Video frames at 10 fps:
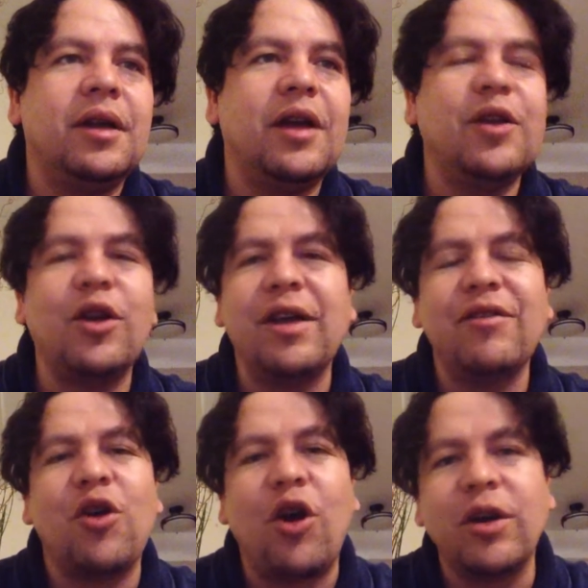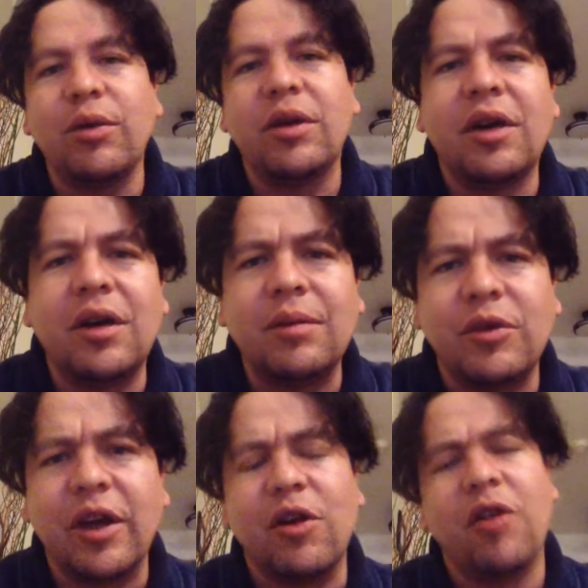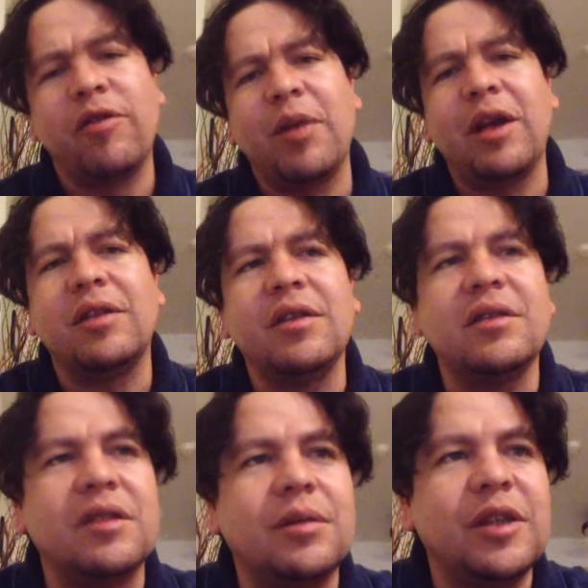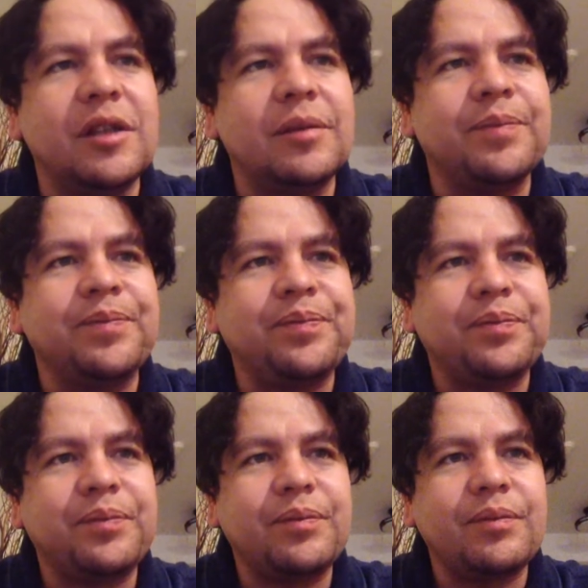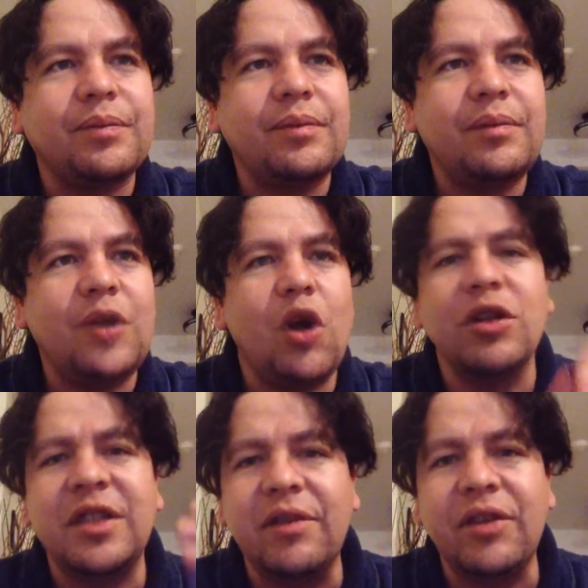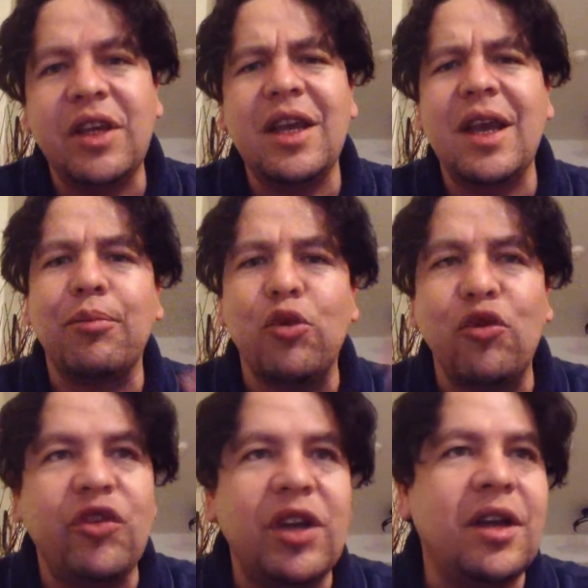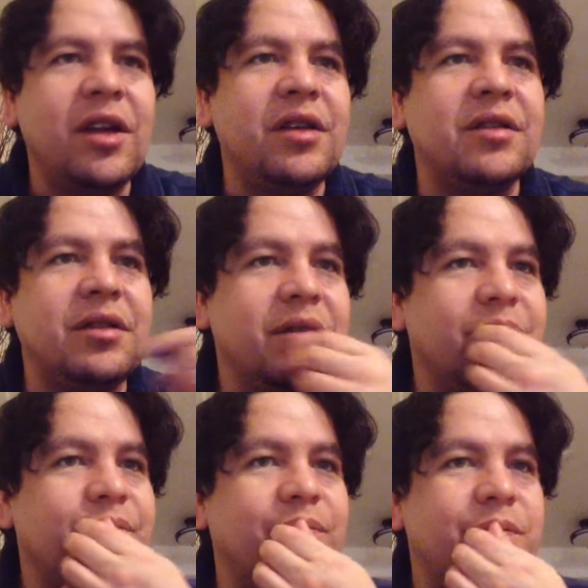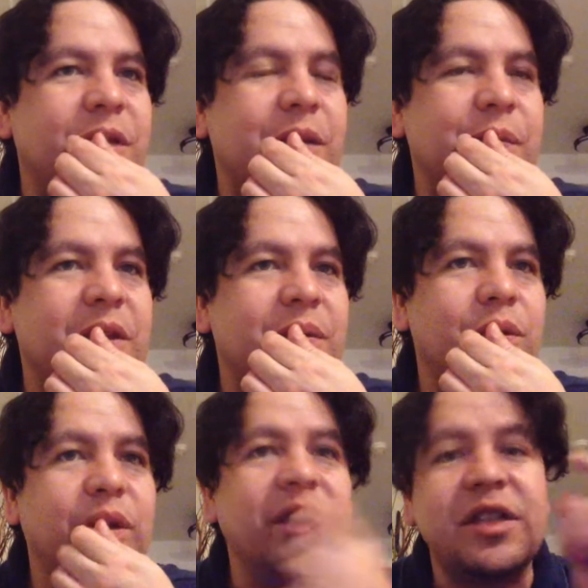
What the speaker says: And you know, even Hollywood, they laugh about this. I mean, on TV and movies. I mean, look at the